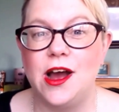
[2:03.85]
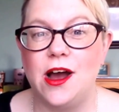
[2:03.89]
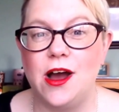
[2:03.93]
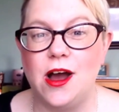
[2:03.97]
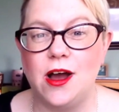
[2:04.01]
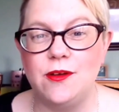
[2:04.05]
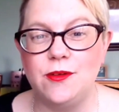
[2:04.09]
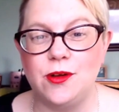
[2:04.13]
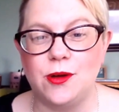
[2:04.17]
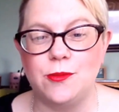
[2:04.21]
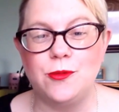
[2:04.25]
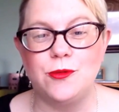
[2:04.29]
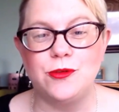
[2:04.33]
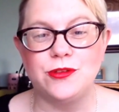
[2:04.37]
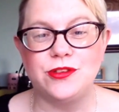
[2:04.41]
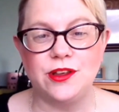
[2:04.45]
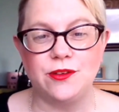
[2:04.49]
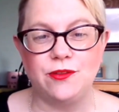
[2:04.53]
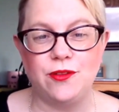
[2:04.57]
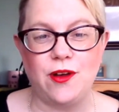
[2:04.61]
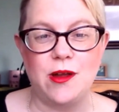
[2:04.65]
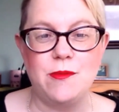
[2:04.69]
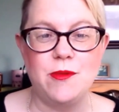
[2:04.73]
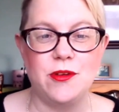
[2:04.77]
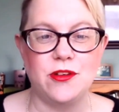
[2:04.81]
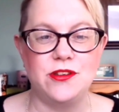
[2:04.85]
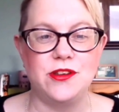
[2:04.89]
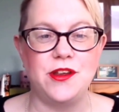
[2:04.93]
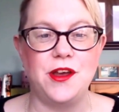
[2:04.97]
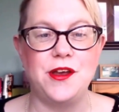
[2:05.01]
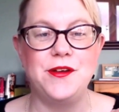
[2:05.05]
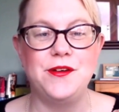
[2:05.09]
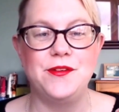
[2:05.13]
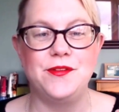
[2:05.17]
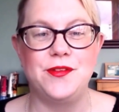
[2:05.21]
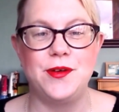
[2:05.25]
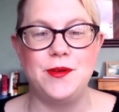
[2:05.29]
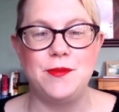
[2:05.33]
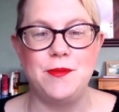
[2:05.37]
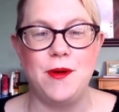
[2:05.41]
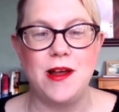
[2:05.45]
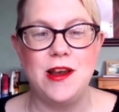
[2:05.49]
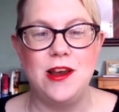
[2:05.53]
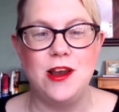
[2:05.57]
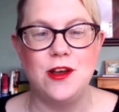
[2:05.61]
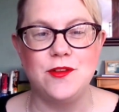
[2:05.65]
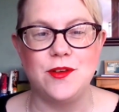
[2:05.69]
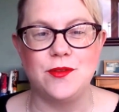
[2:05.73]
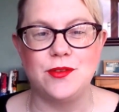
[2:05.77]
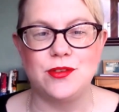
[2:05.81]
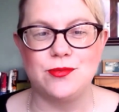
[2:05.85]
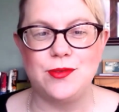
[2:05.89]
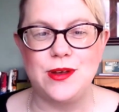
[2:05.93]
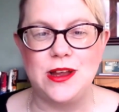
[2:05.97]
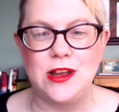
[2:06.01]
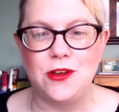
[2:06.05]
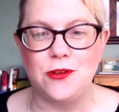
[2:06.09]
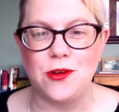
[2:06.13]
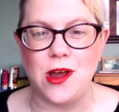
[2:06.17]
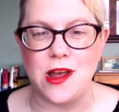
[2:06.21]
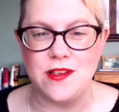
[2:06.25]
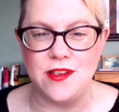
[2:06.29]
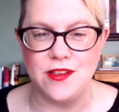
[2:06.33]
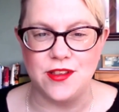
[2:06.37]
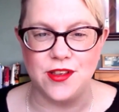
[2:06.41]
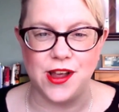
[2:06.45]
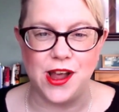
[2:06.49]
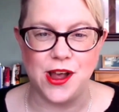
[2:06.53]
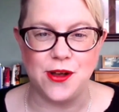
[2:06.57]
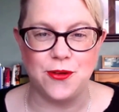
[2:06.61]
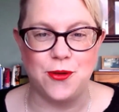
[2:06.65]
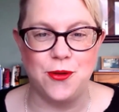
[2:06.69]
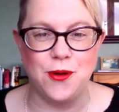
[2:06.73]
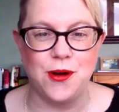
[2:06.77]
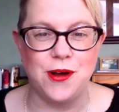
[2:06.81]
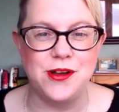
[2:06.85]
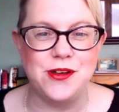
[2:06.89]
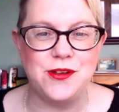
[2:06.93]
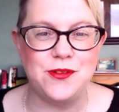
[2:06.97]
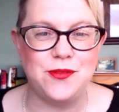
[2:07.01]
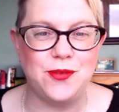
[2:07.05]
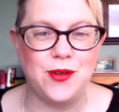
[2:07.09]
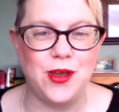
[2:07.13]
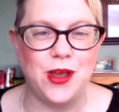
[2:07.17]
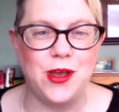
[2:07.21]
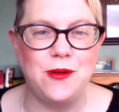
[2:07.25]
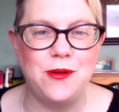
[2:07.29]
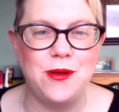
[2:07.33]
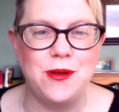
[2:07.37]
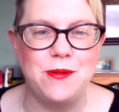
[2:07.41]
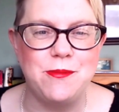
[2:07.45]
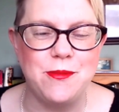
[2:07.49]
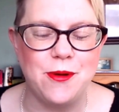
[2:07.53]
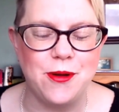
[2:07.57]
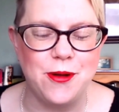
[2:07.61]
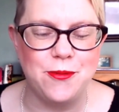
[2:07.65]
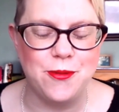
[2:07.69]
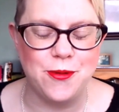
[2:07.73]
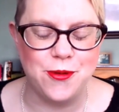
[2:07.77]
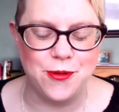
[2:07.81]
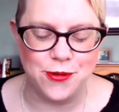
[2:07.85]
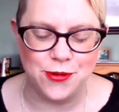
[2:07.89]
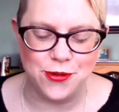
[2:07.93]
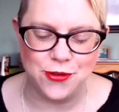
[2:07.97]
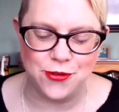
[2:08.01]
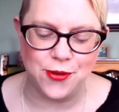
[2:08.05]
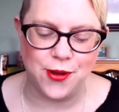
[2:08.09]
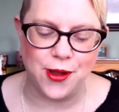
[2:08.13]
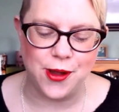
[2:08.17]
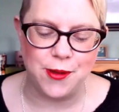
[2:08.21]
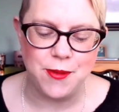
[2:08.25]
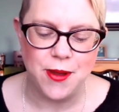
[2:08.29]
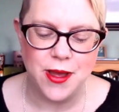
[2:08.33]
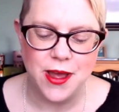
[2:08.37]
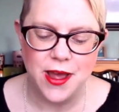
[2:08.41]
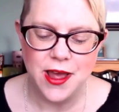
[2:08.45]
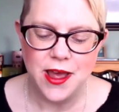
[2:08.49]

I'm also very much known for my love of swing dresses. I have quite a few in my wardrobe.